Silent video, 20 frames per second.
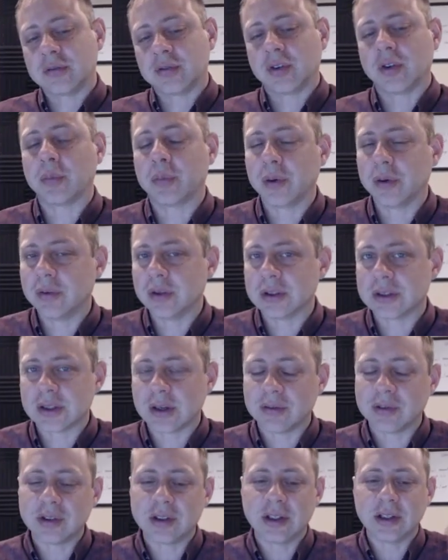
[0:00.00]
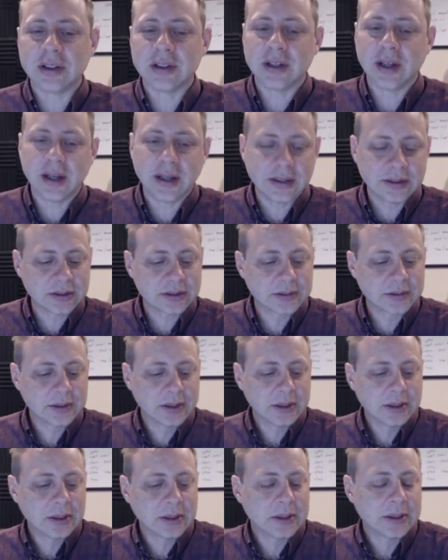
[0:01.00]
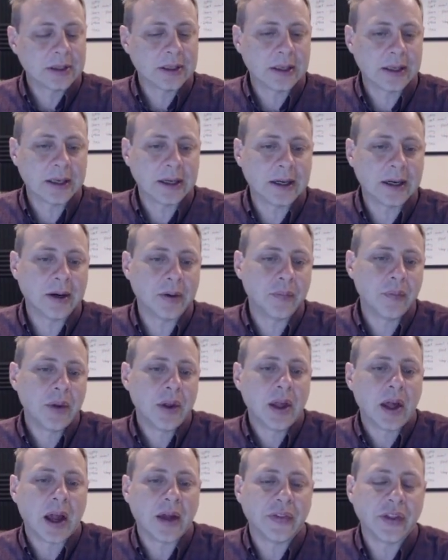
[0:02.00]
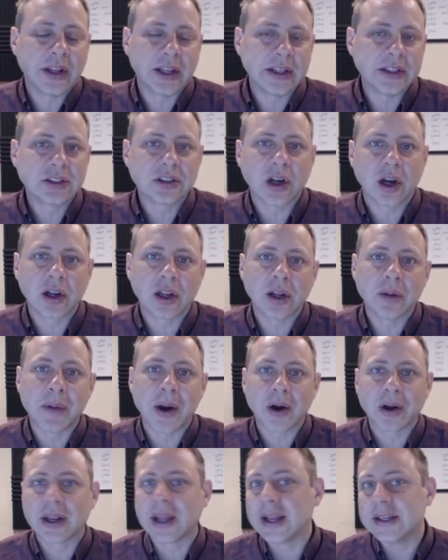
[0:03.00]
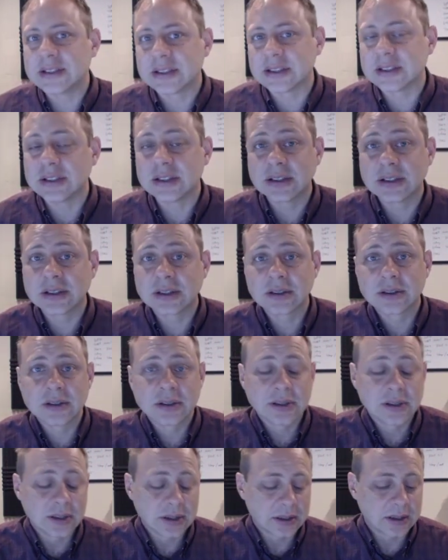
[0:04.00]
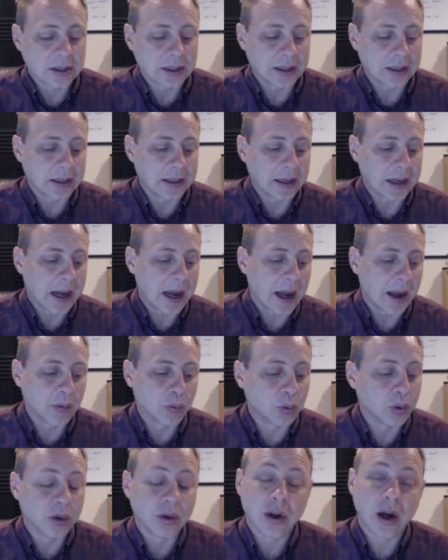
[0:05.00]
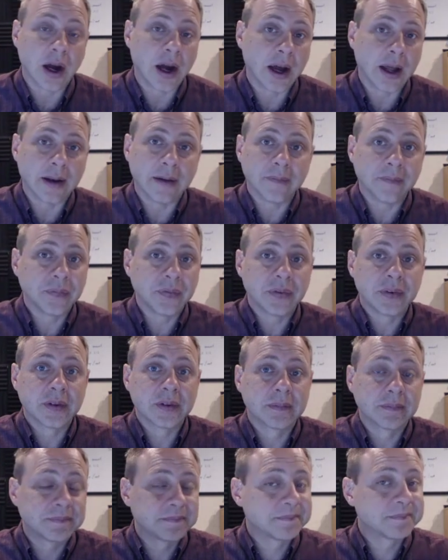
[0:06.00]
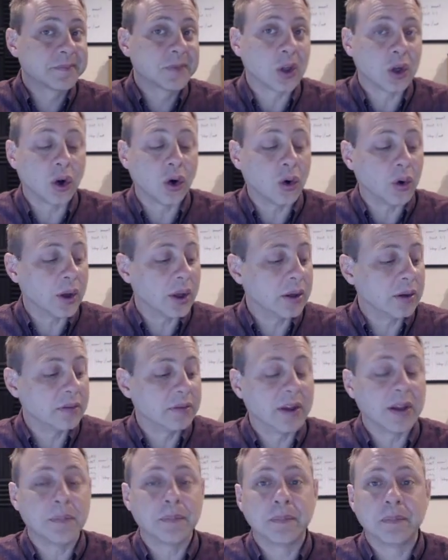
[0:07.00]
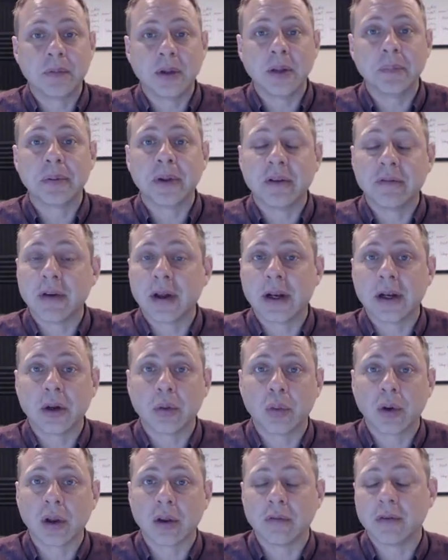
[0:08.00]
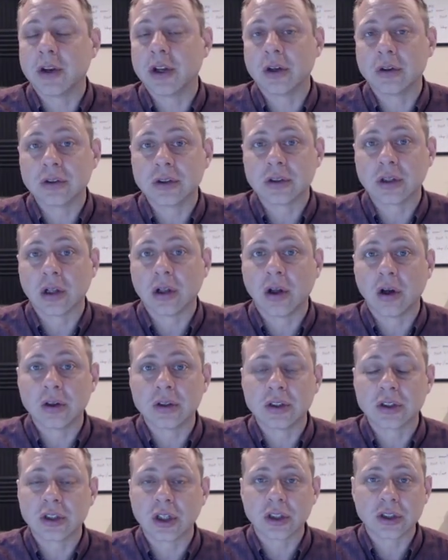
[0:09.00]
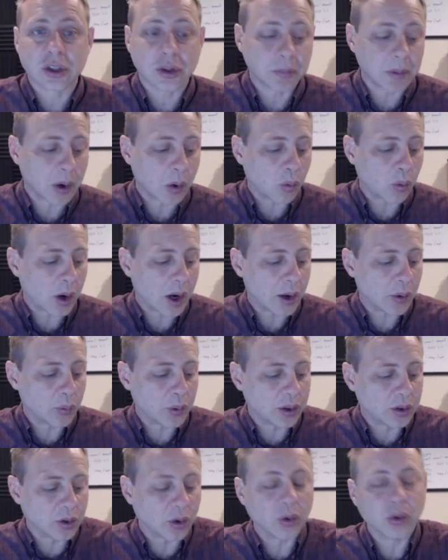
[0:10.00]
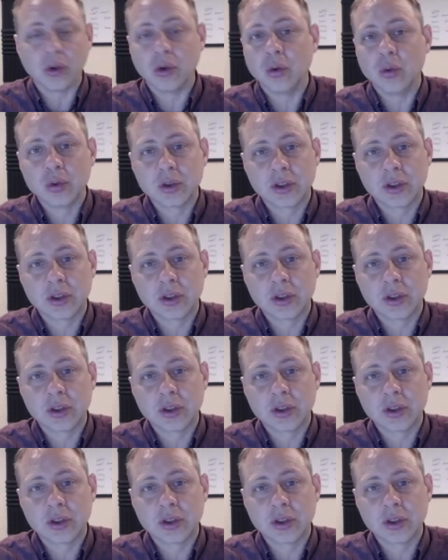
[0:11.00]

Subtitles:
for the previous 17 days. I think he's talking about cases. I would not deeply embedded in one of the videos is a long discussion about why we don't use